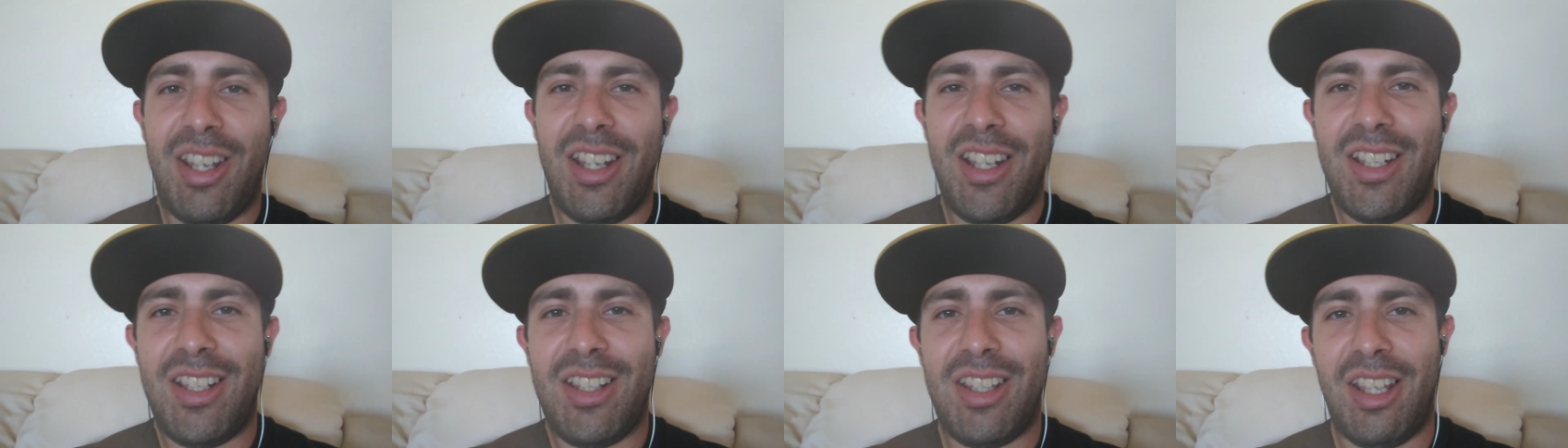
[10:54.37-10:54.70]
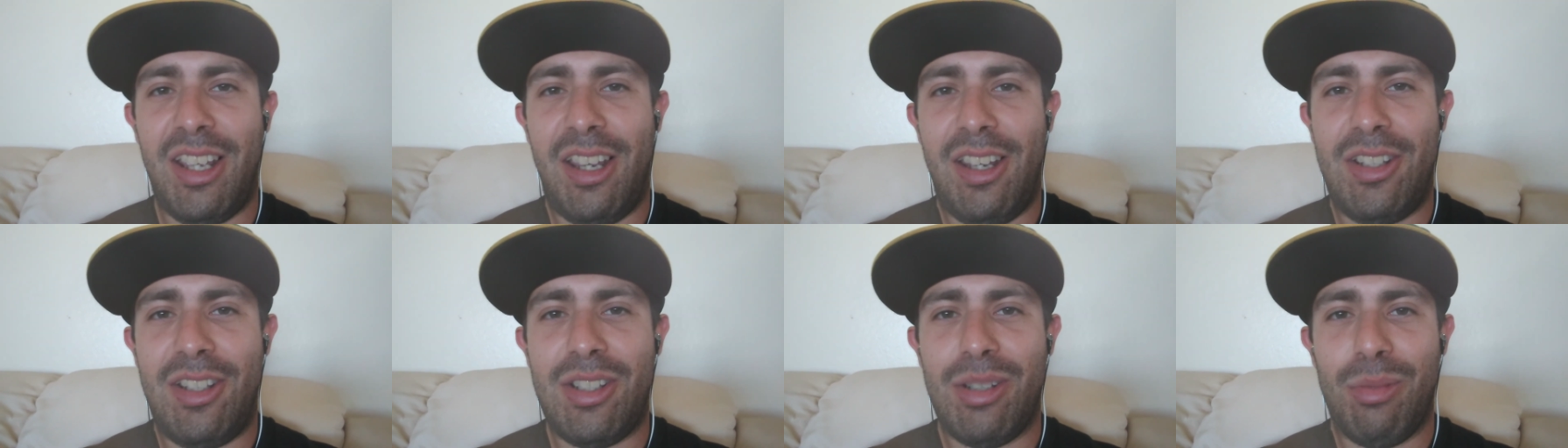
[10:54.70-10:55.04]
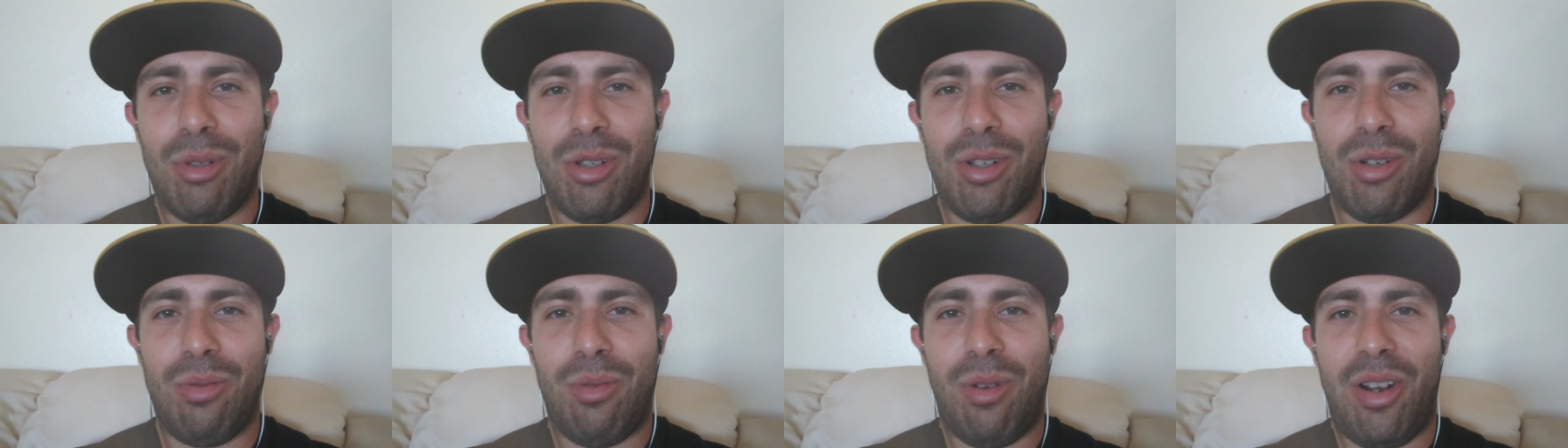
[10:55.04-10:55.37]
Thank you so much
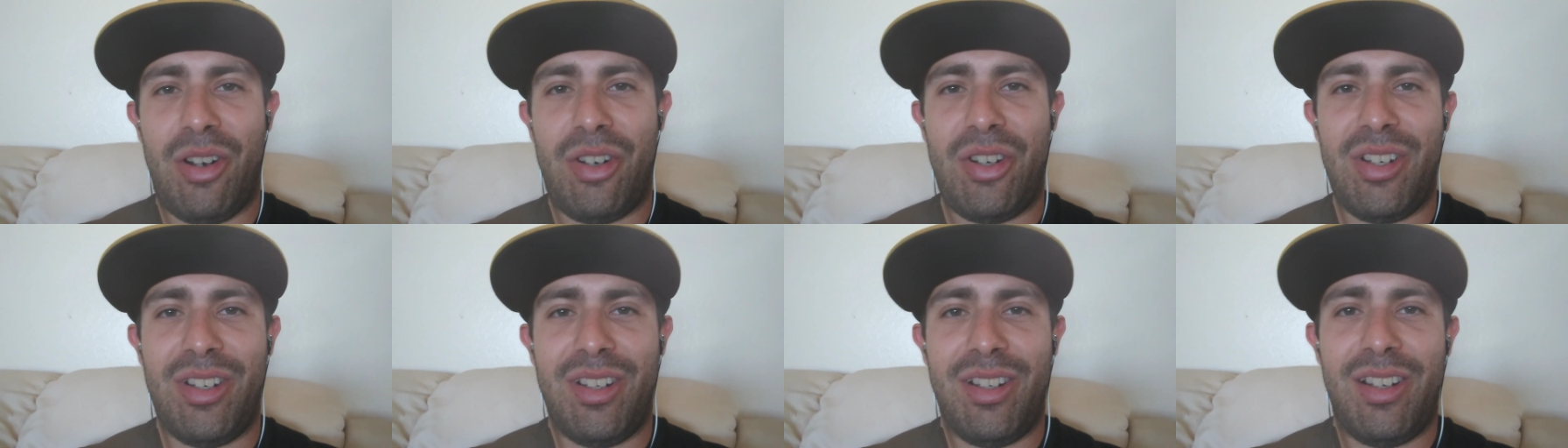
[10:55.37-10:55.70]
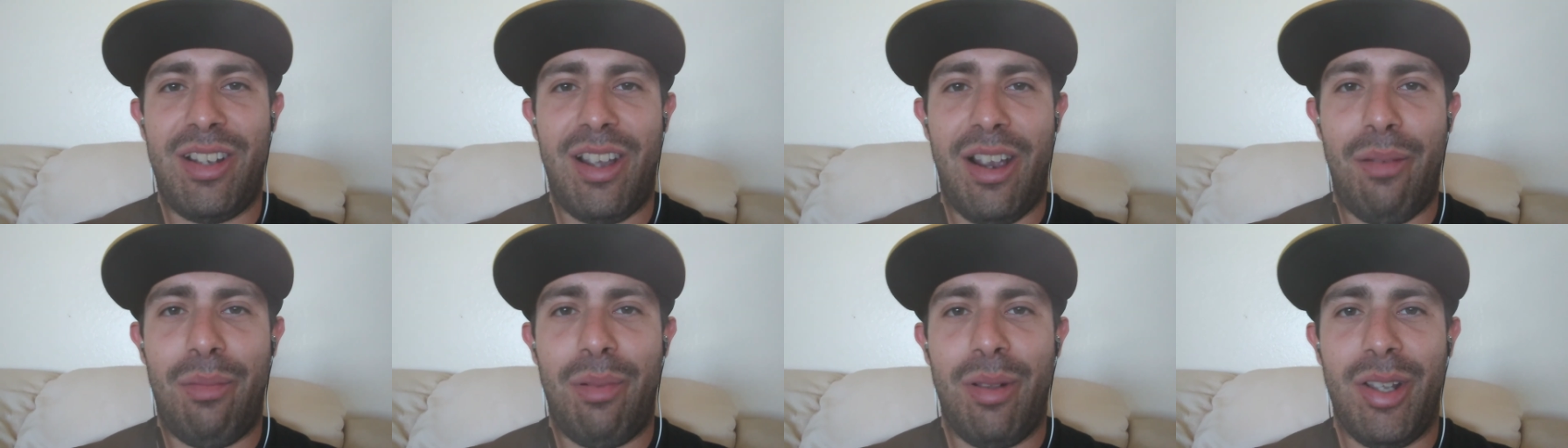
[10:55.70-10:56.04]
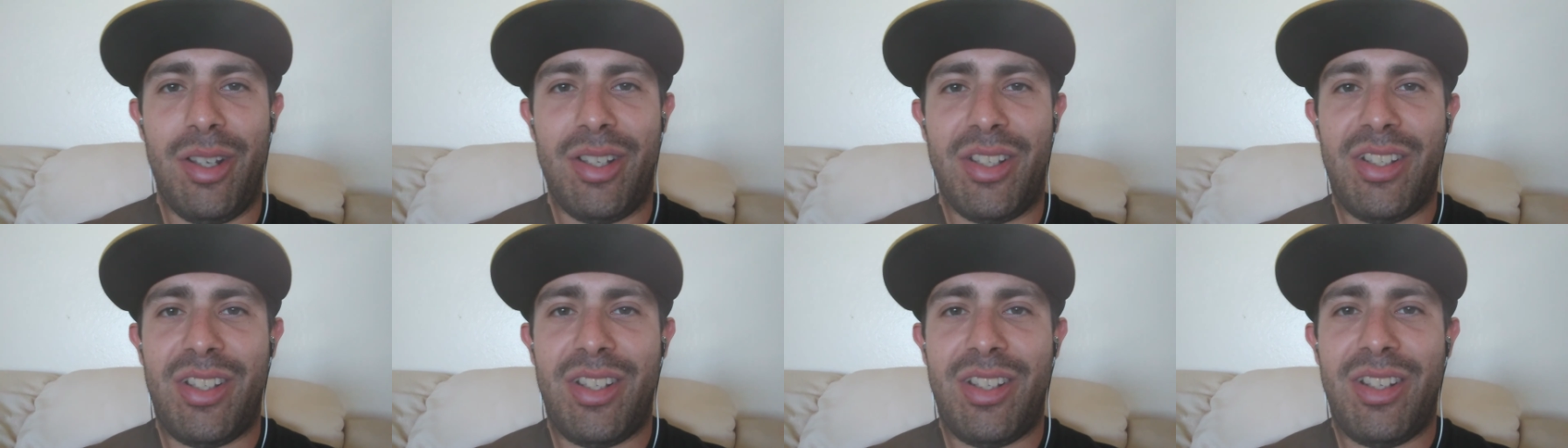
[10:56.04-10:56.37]
for watching. God
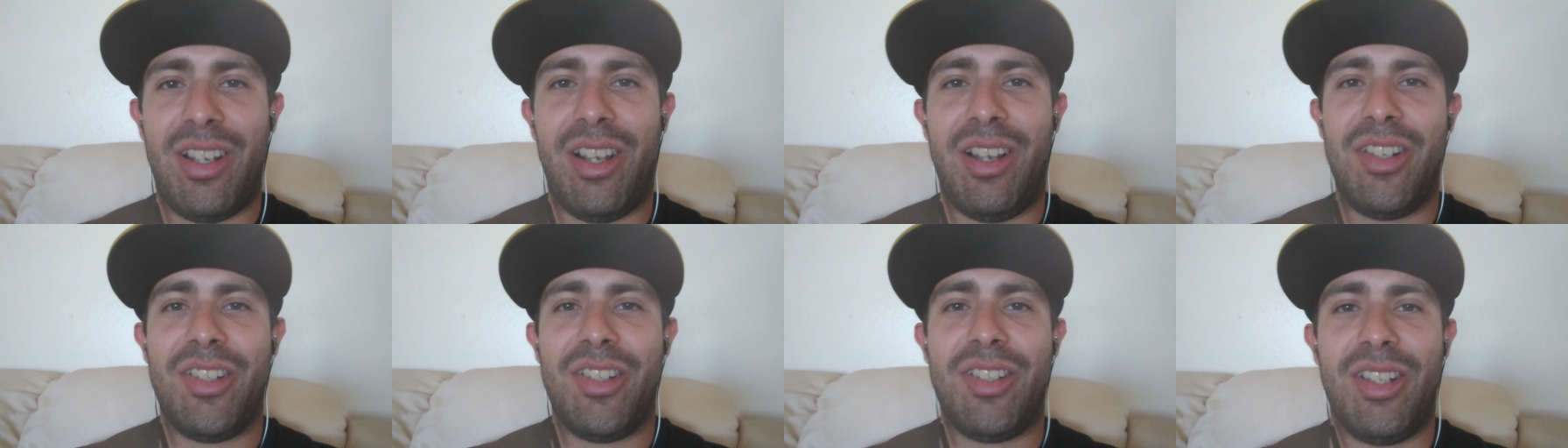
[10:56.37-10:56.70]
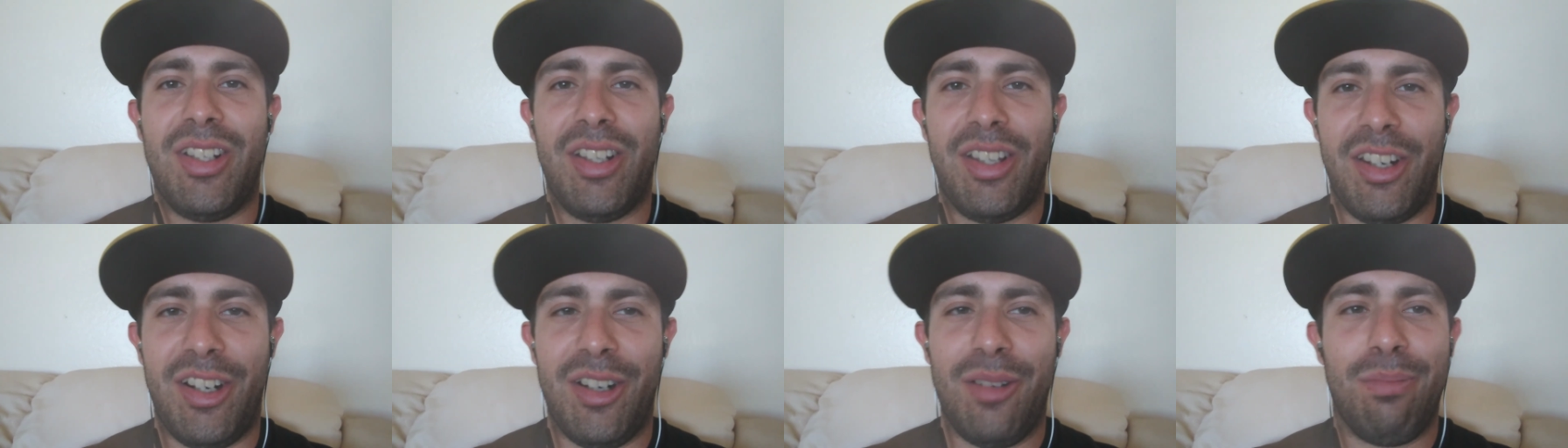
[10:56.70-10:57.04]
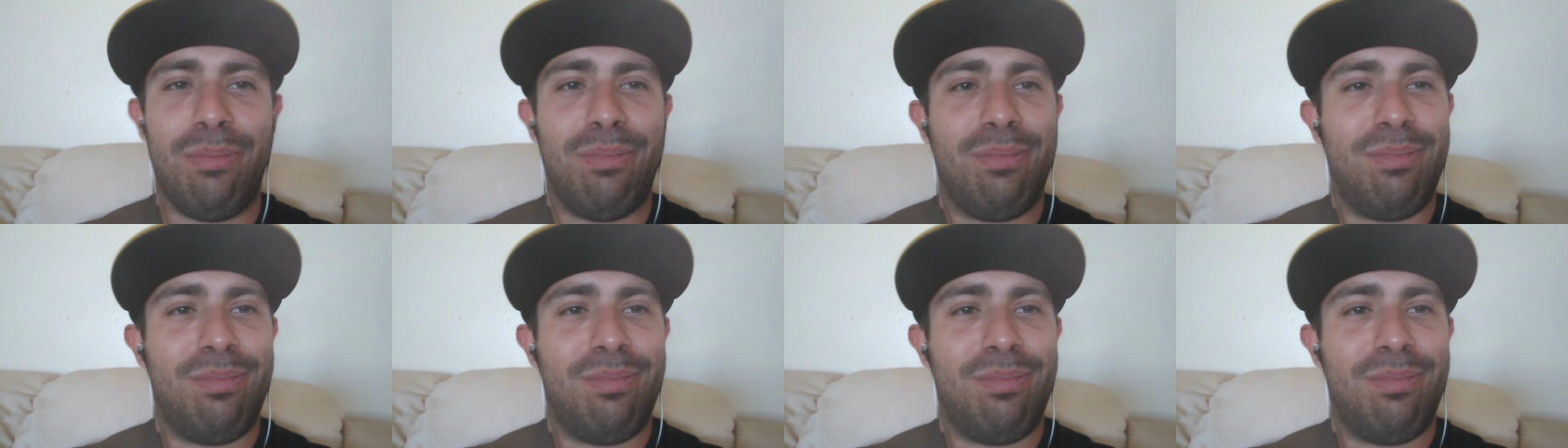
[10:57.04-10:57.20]
bless. I'll see you later.